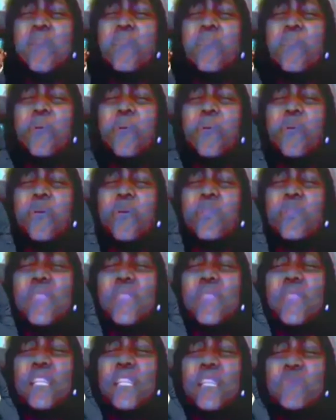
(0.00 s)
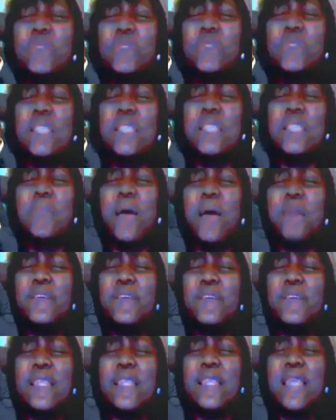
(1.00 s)
thank you. Thank
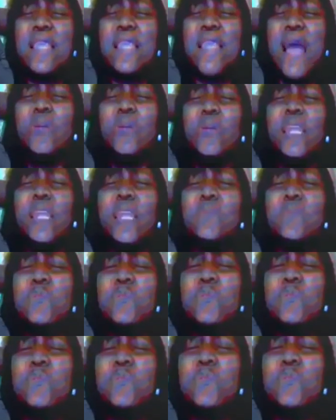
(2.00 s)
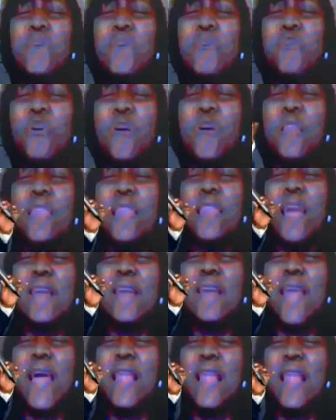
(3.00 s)
you. Thank you, oh God. Keep on
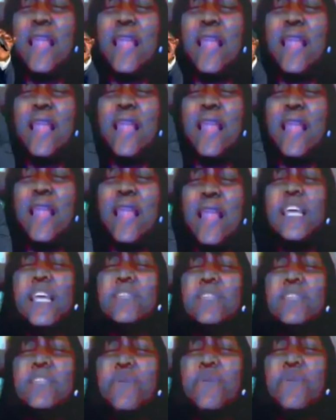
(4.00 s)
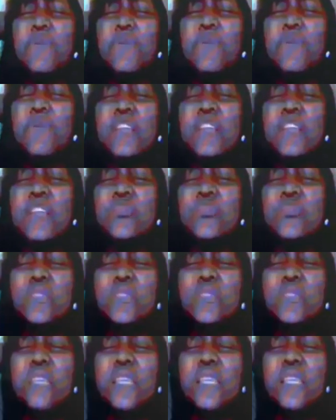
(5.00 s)
praying. Keep on praying.
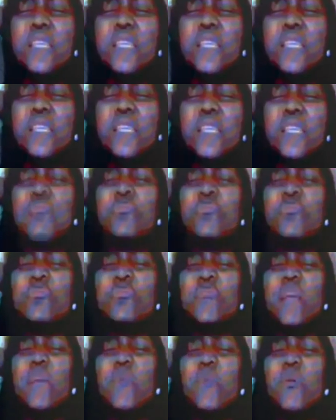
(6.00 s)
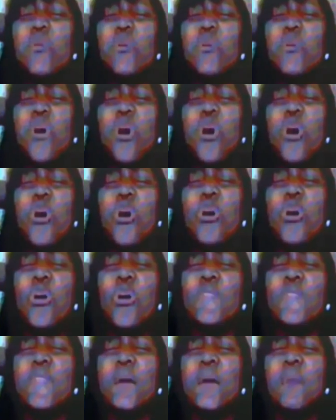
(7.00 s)
Keep on speaking to God.
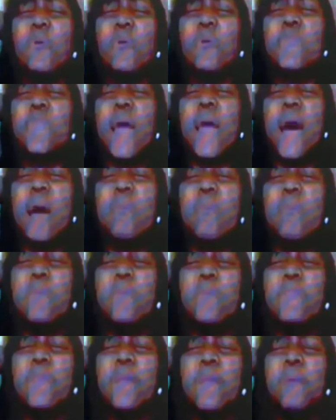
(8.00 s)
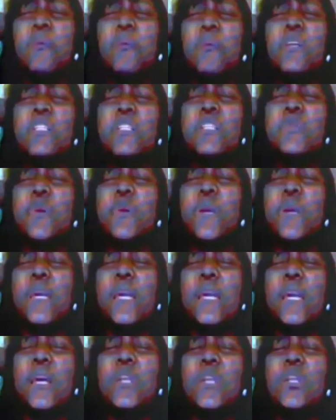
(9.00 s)
Mandura, pray.
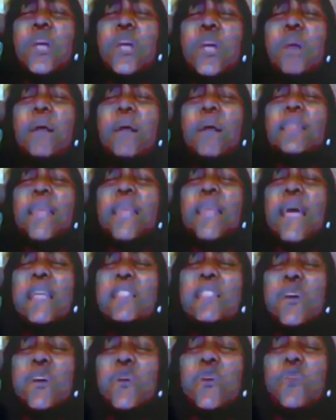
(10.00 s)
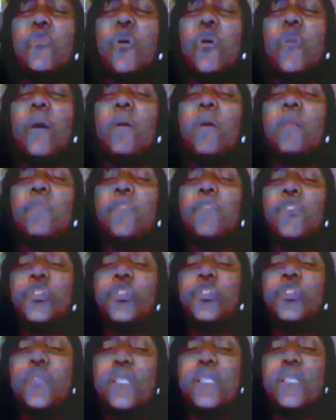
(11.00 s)
Australia, pray.
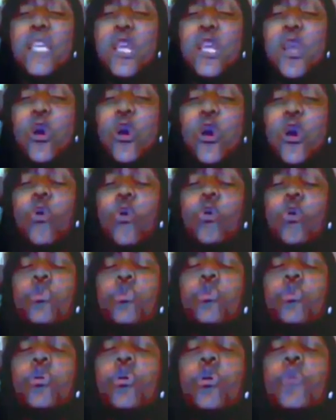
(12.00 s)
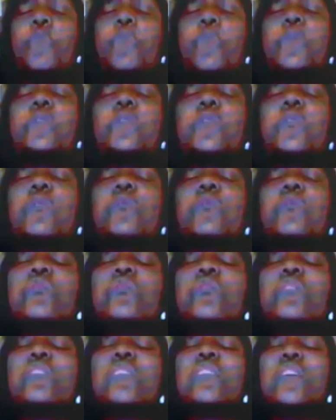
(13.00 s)
Auckland
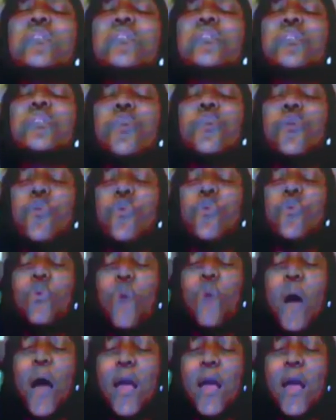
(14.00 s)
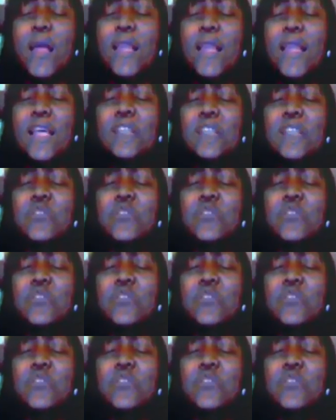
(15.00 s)
Park, New Zealand, pray.